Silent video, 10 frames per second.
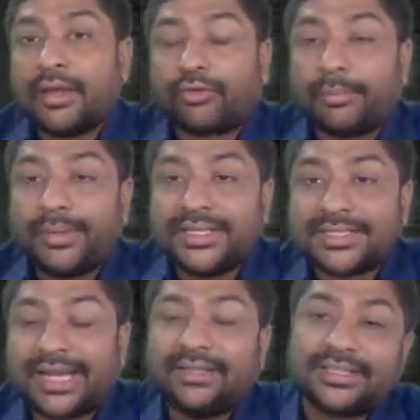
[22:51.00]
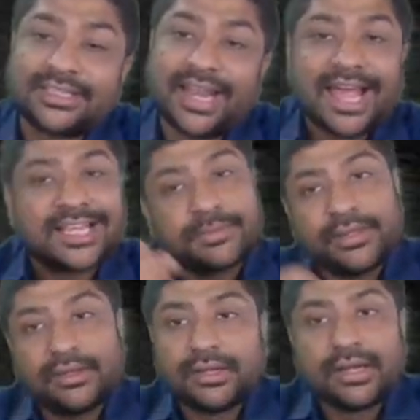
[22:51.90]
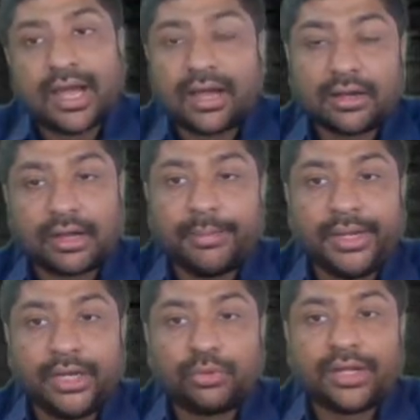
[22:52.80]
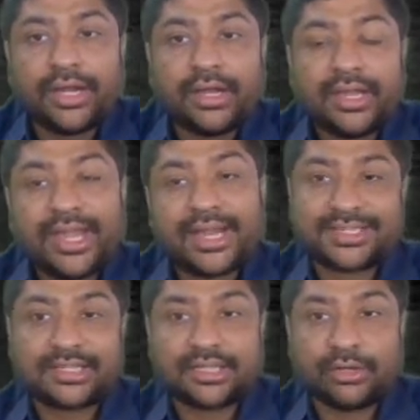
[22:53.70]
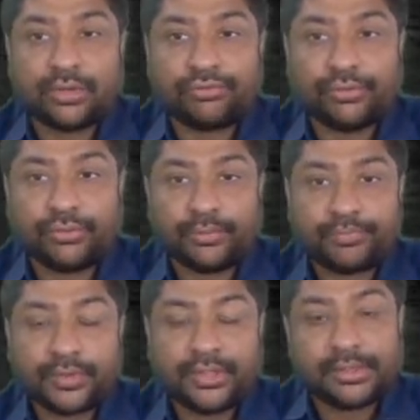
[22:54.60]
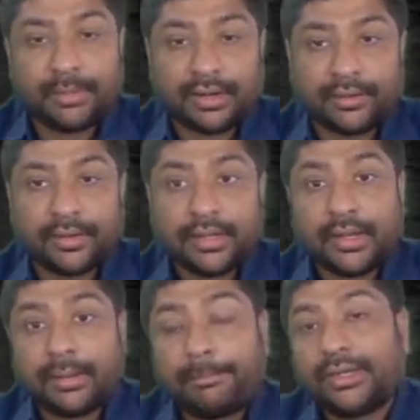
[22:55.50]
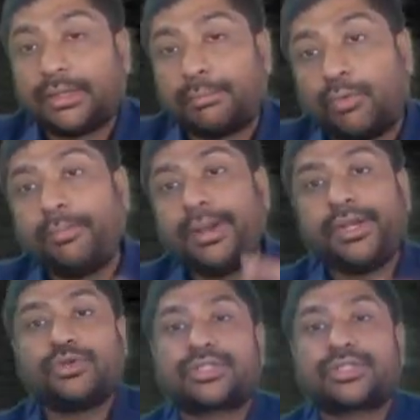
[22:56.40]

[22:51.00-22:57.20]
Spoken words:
from inside the cell has been coming into the extracellular in the blood. But the moment you